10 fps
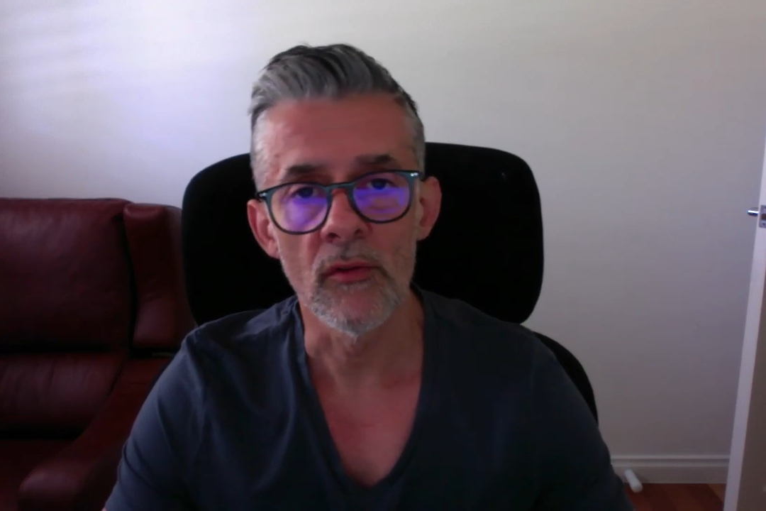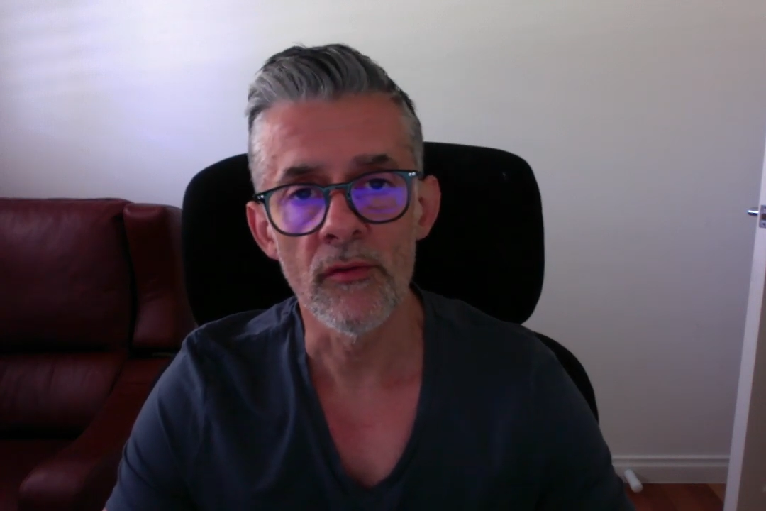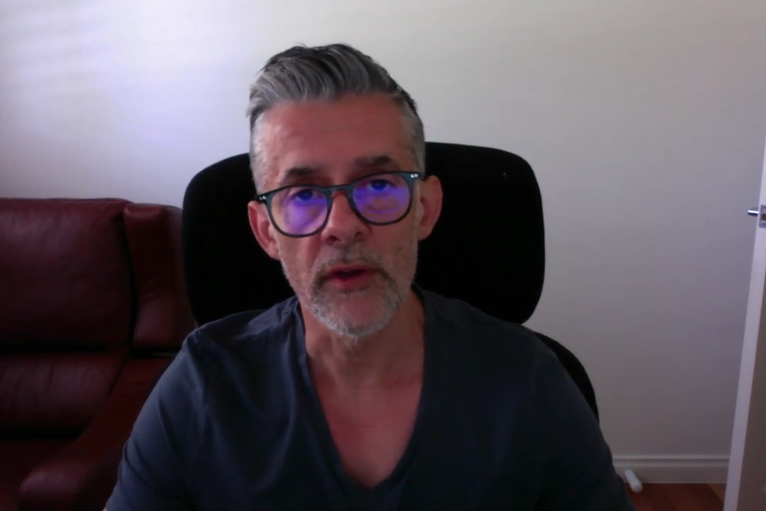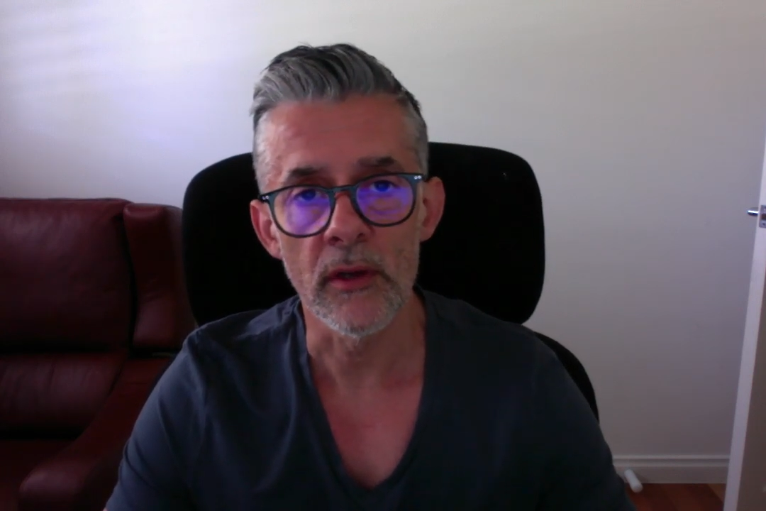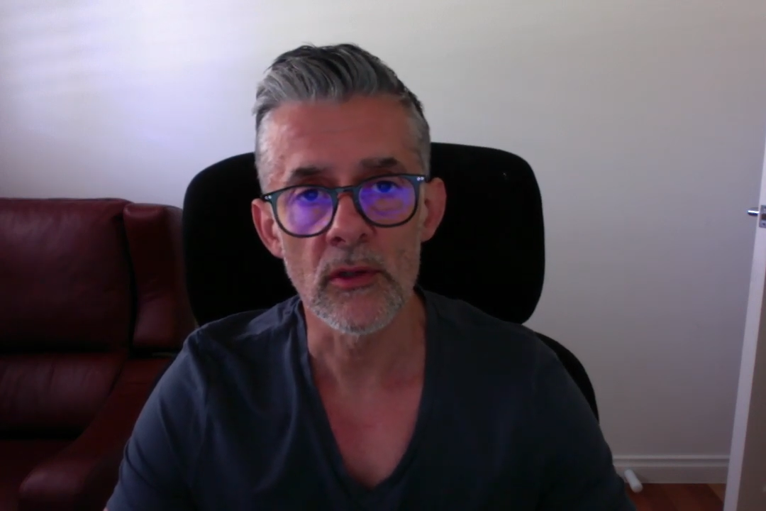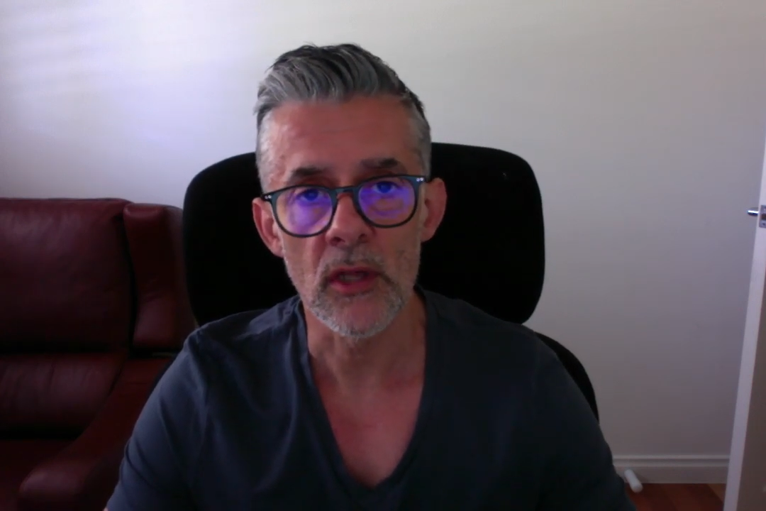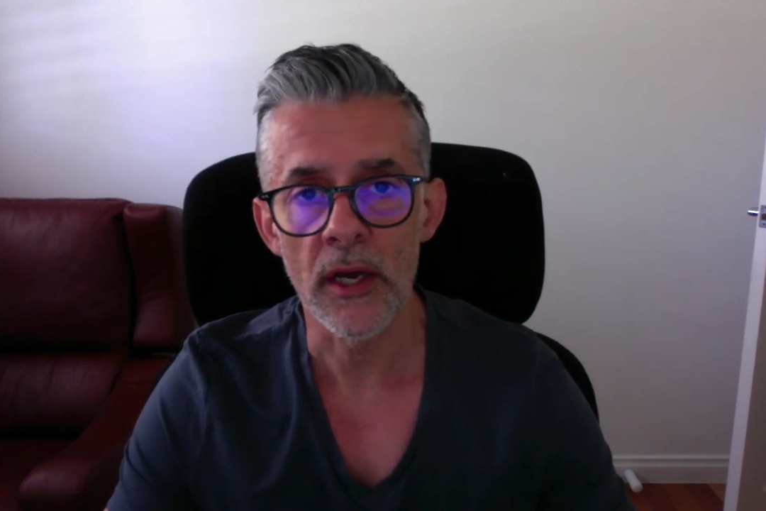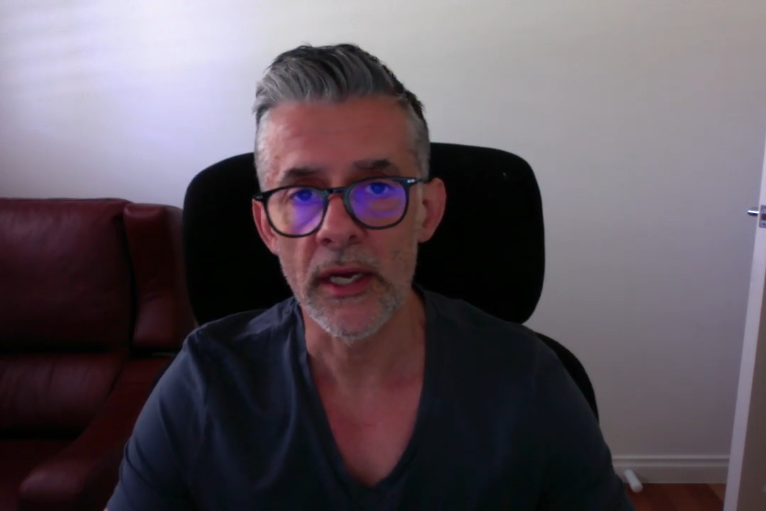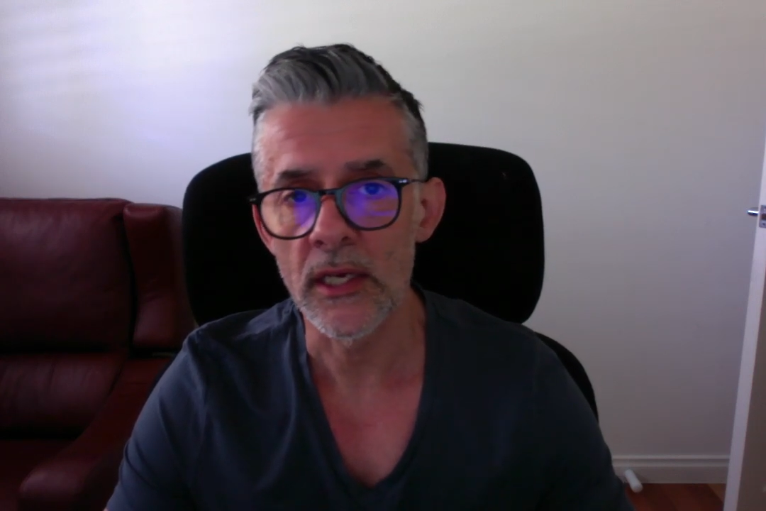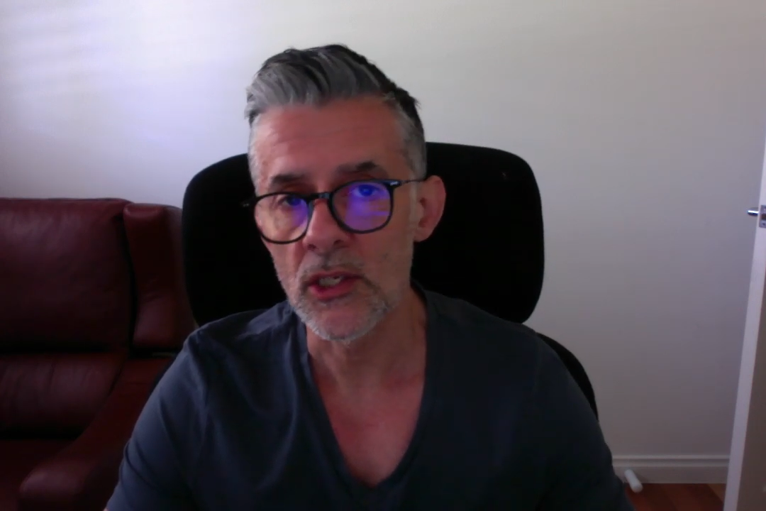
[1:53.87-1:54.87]
fields
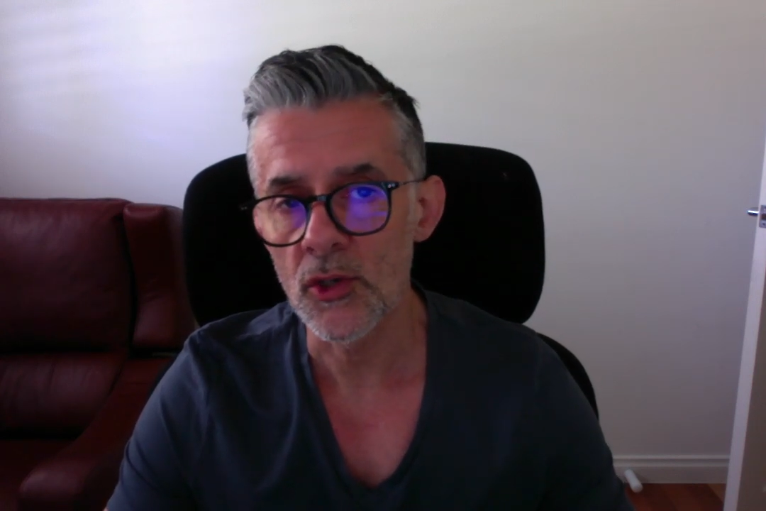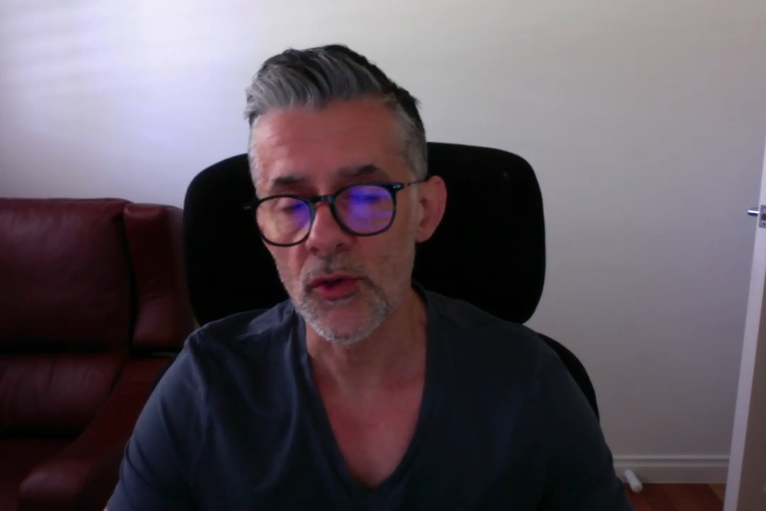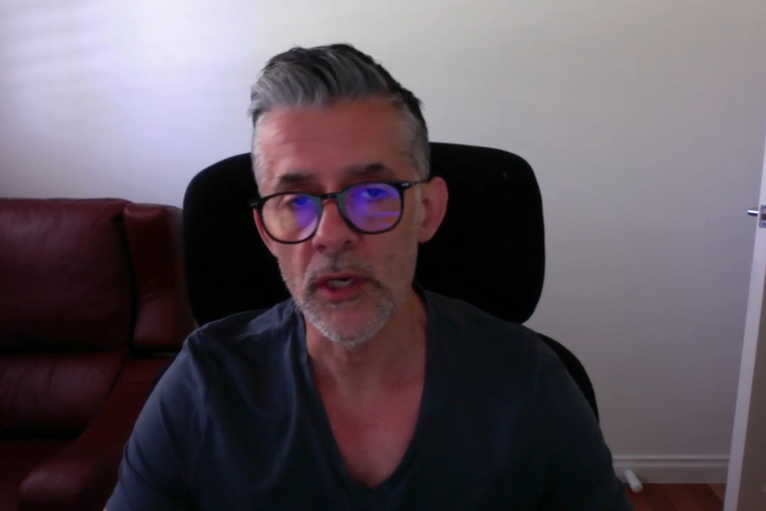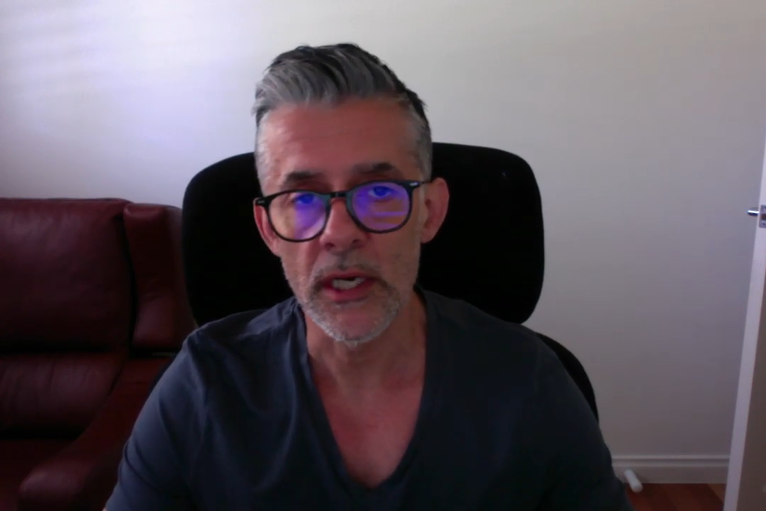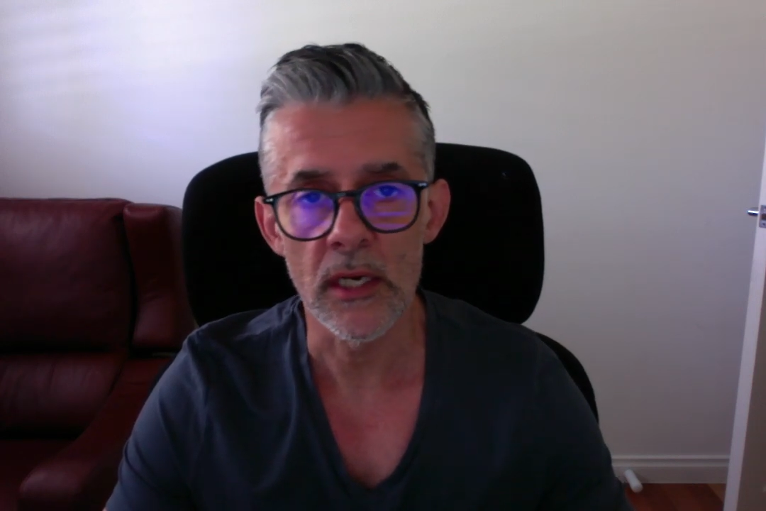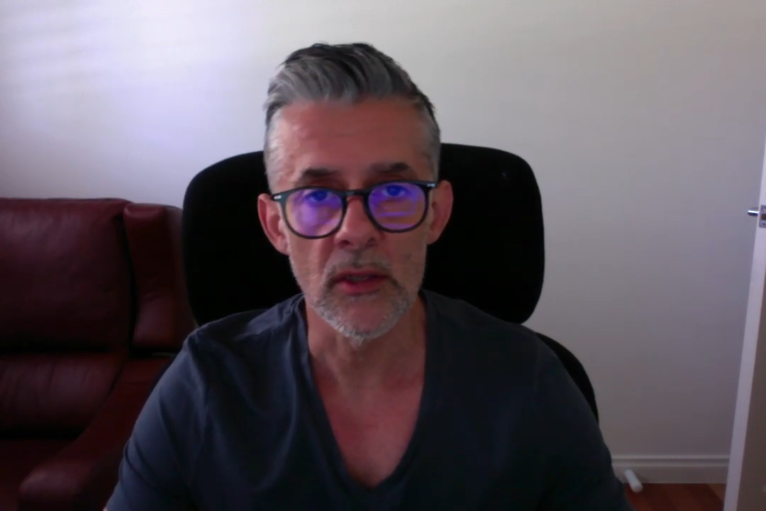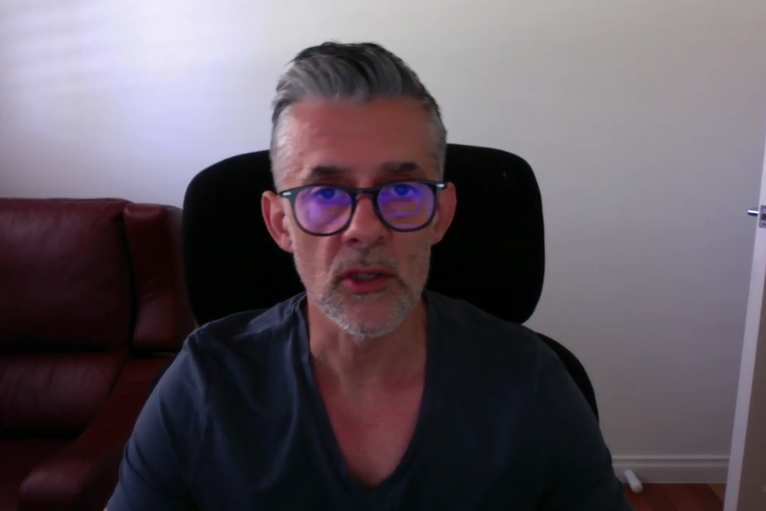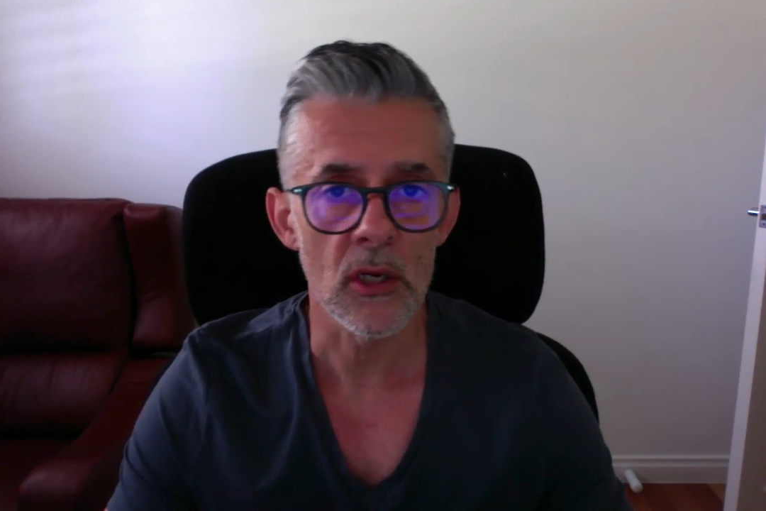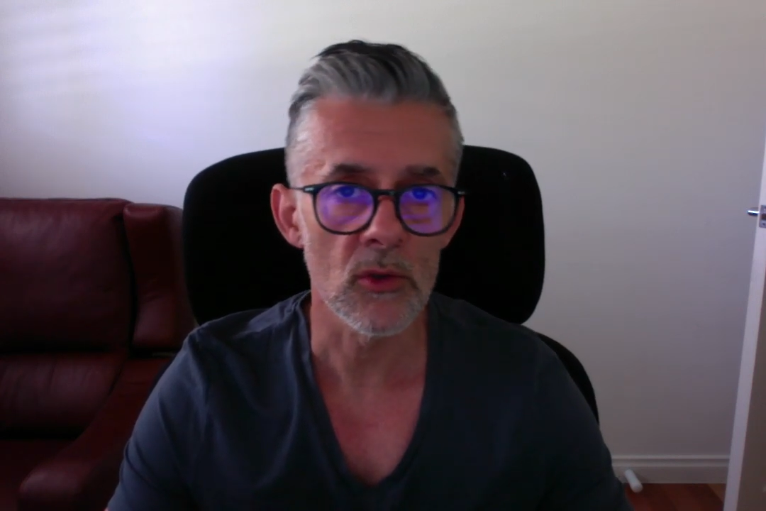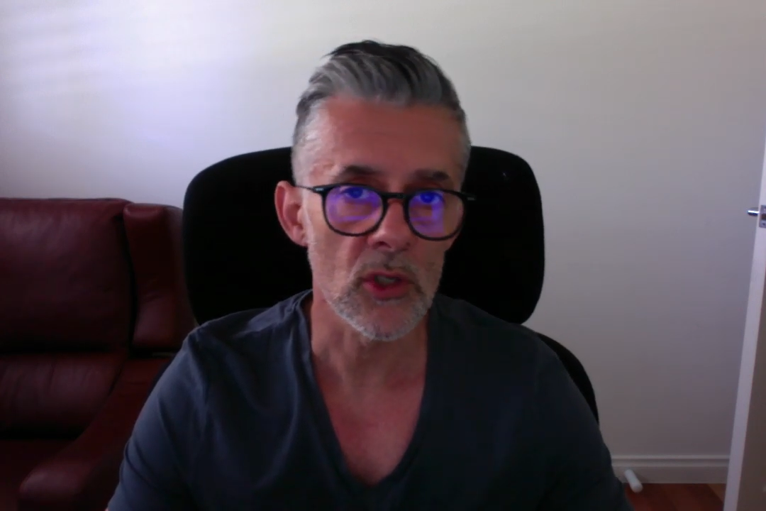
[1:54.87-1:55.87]
like history and
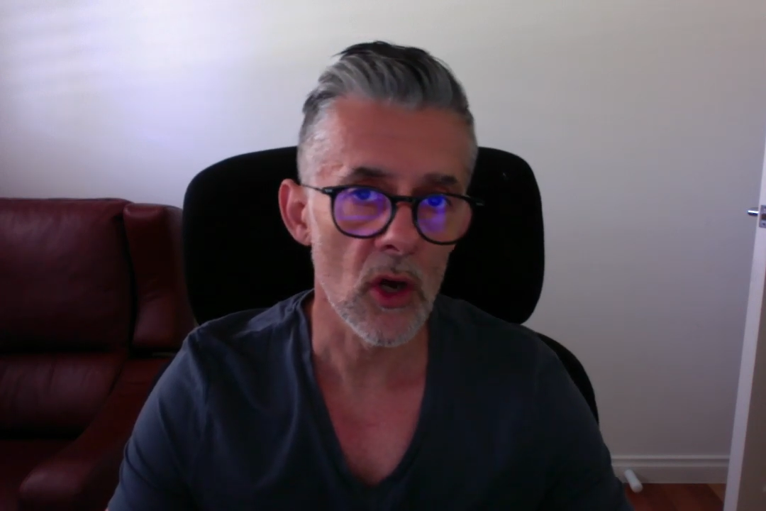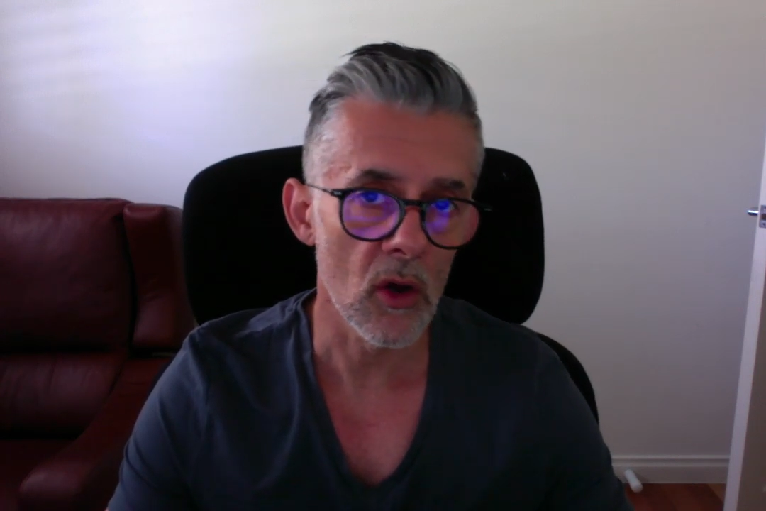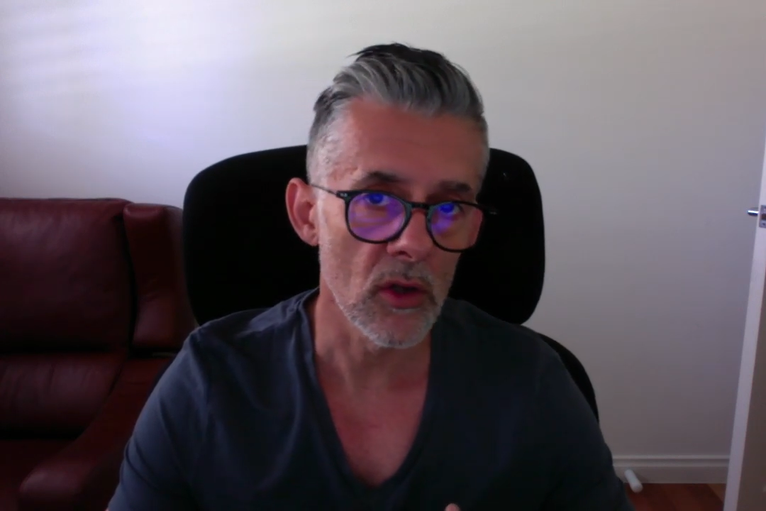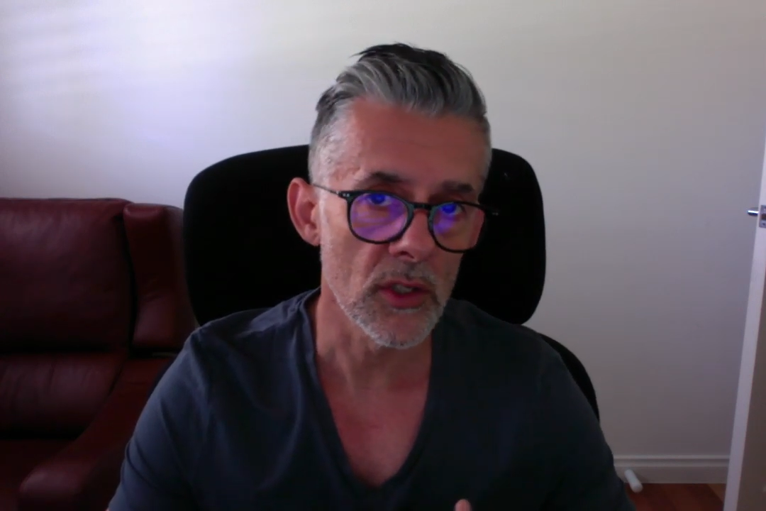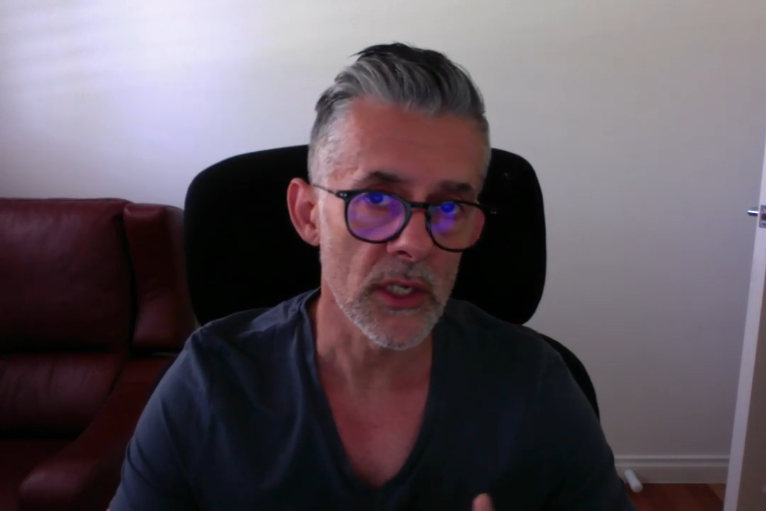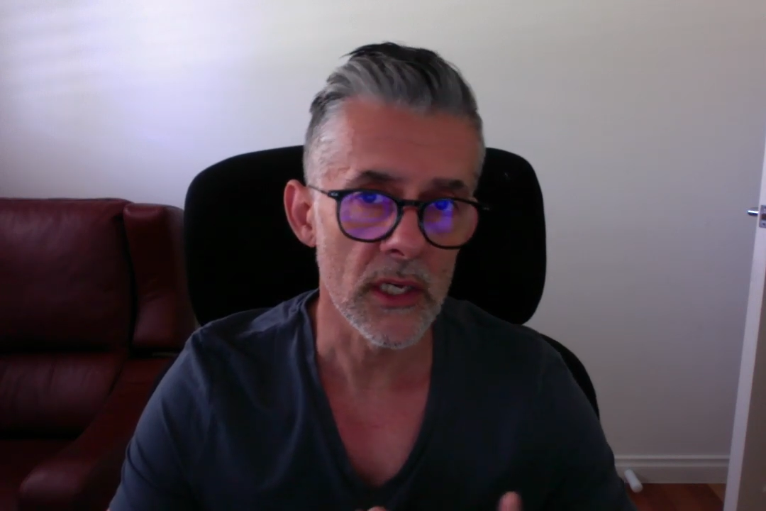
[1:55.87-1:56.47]
sociology